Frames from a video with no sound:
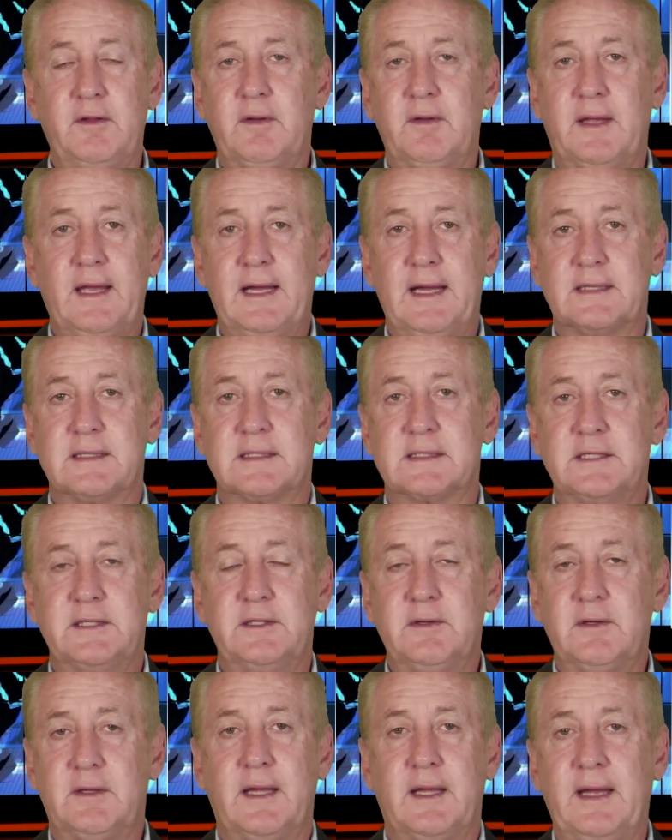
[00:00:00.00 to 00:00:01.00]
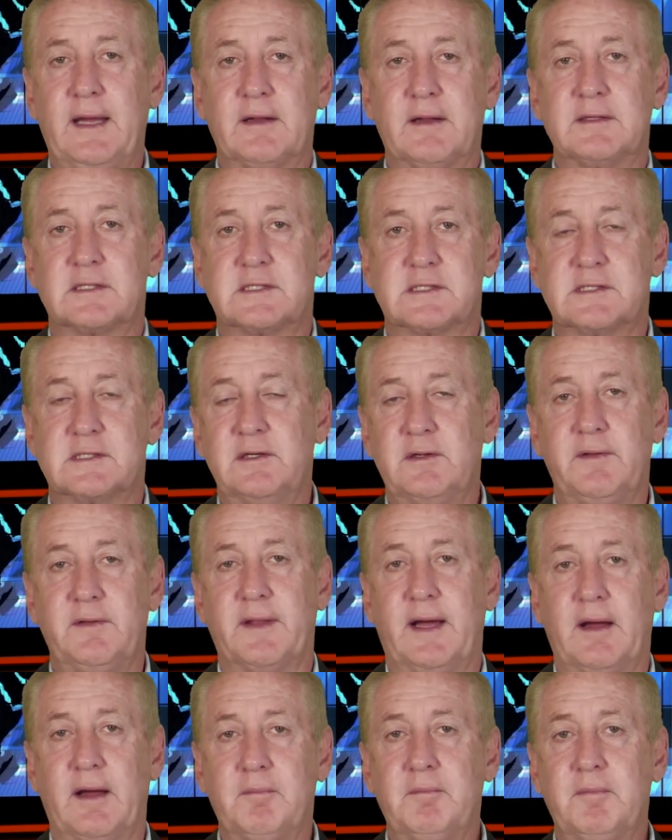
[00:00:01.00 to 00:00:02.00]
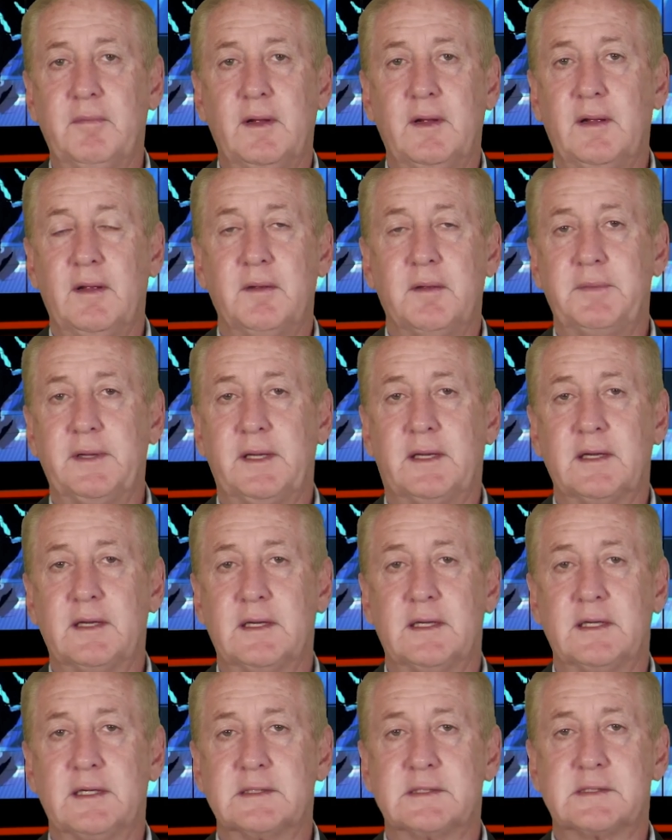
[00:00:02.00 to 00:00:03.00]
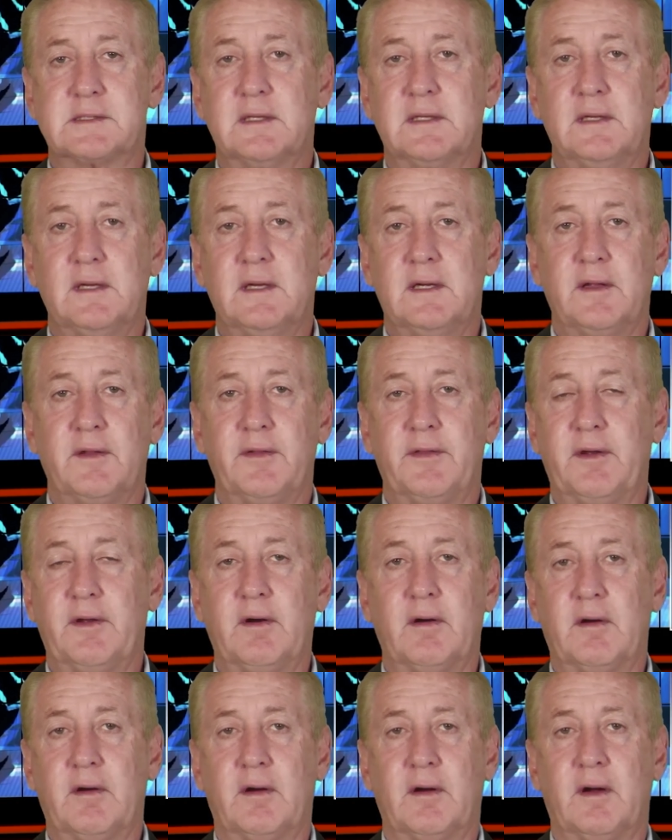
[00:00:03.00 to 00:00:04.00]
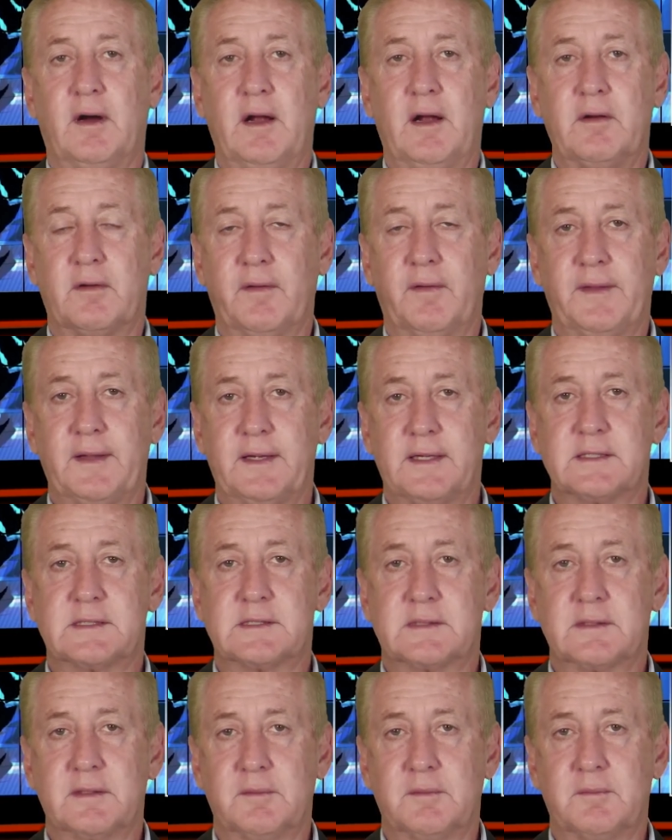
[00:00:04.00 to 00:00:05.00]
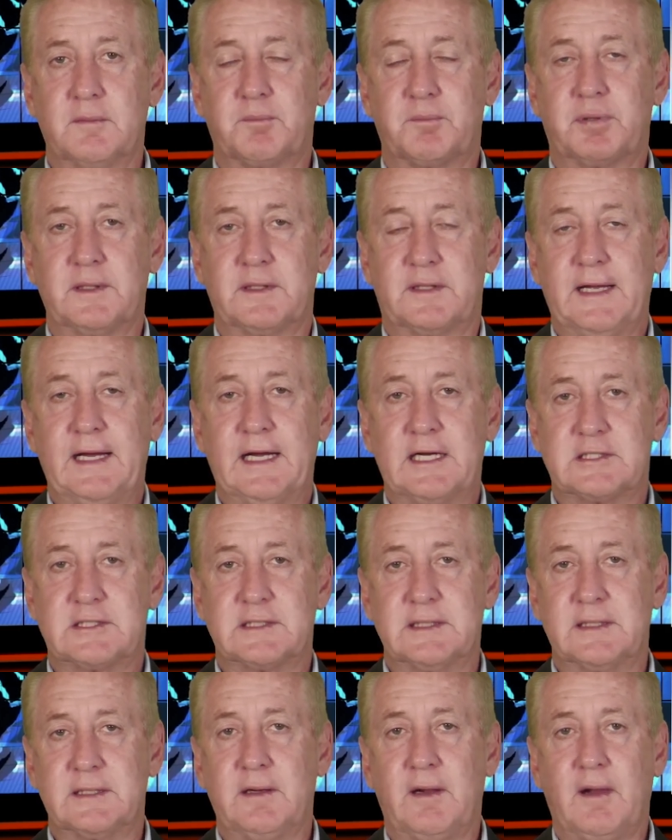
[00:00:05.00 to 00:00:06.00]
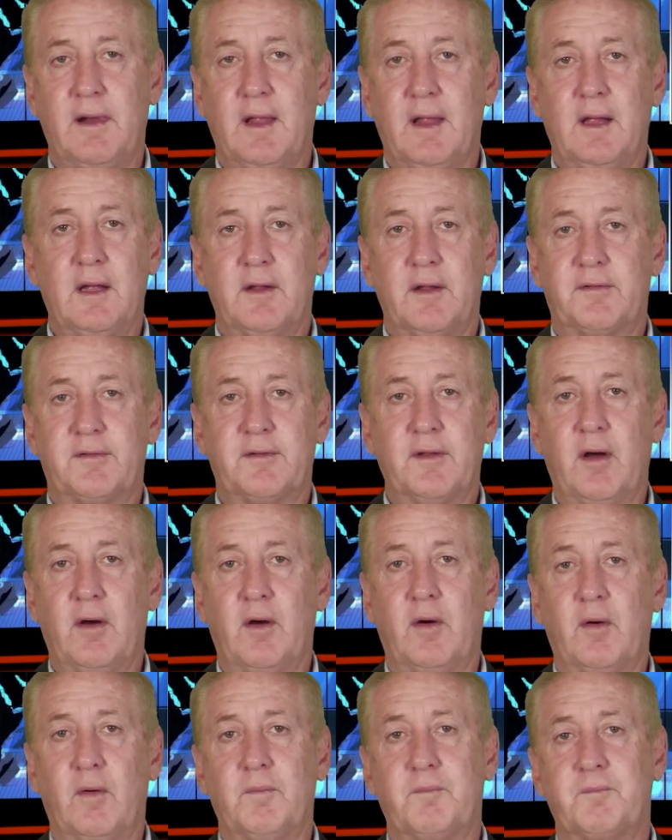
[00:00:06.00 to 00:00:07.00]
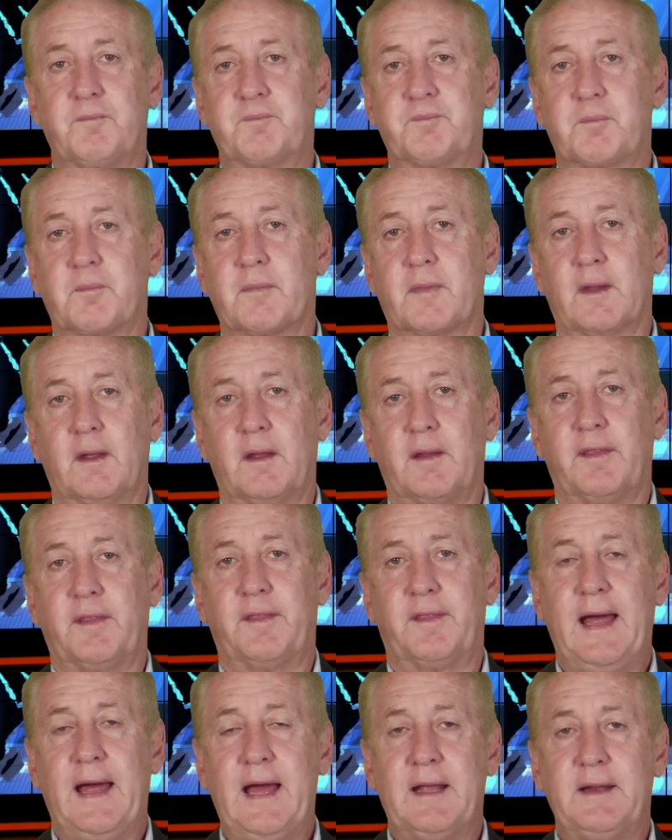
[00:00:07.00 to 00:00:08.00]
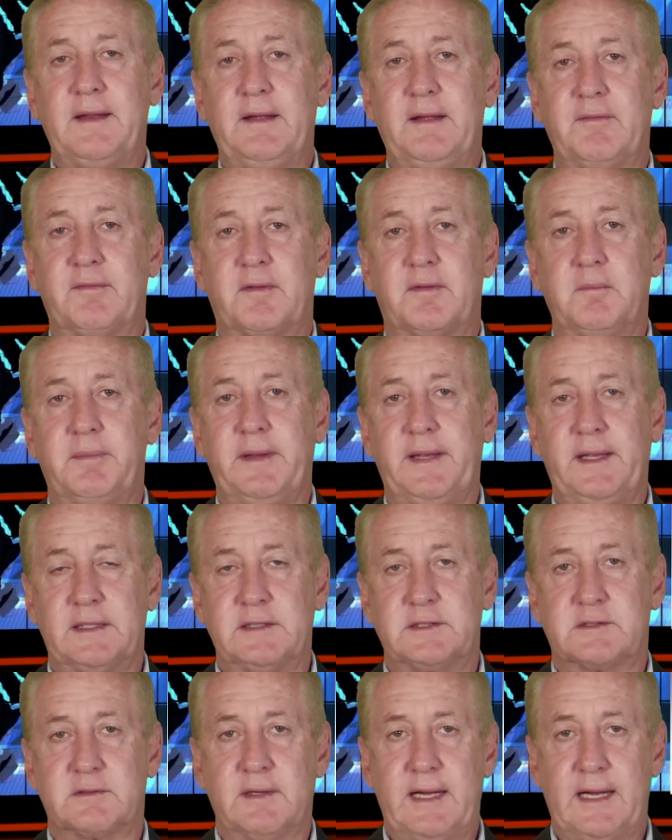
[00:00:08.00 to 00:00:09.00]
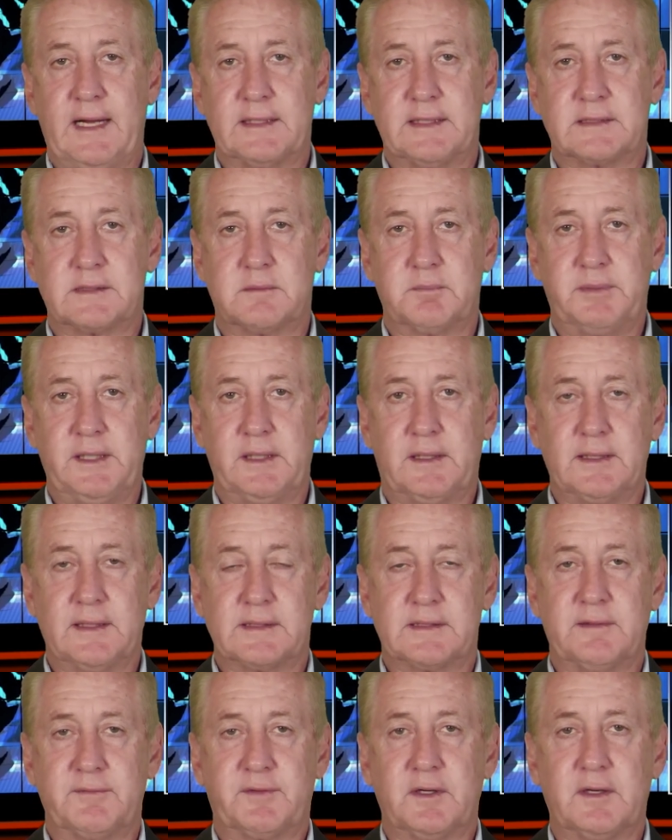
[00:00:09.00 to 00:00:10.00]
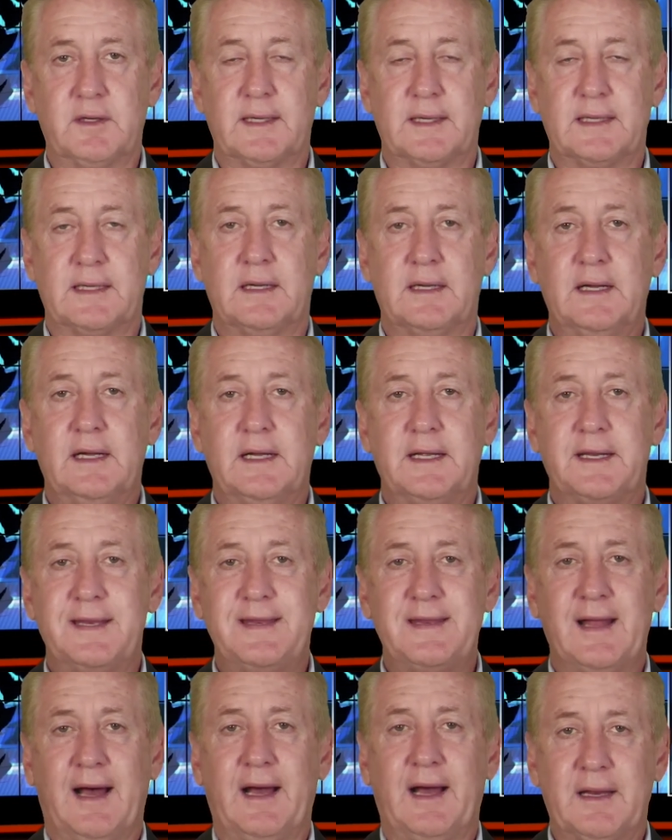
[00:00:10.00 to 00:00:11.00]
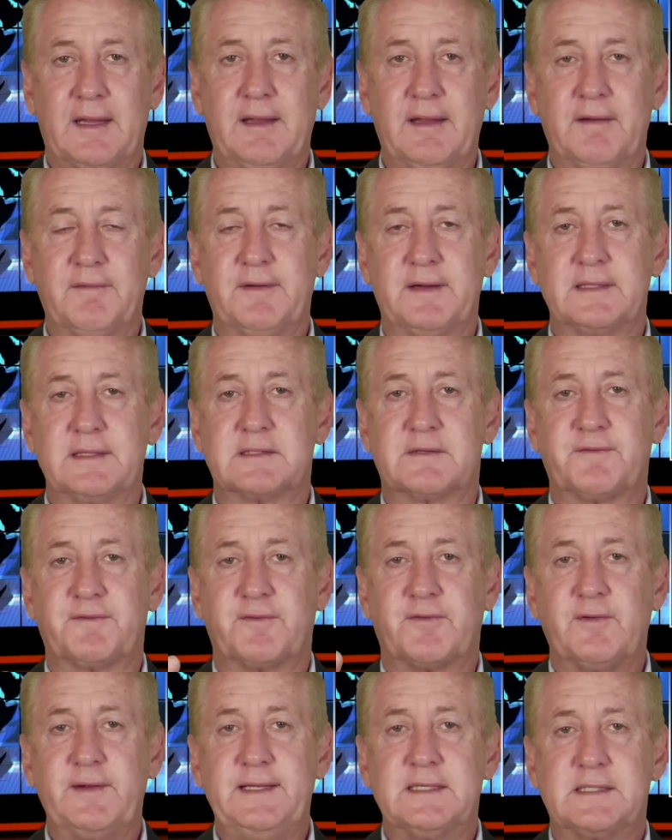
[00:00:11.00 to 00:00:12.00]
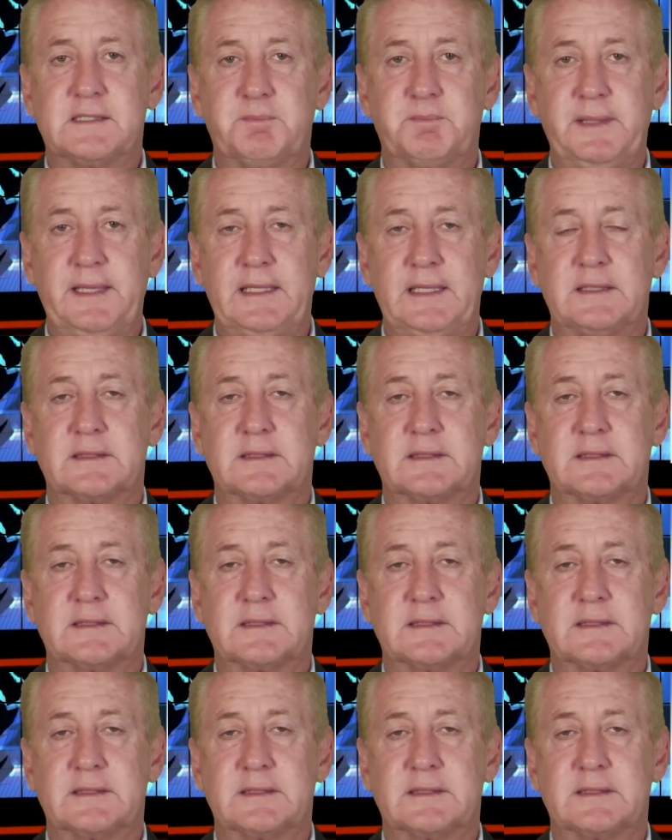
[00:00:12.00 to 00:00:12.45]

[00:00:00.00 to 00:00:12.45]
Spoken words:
can't sue them because they're under this protection. So that needs to be addressed, because if they're going to not give us free speech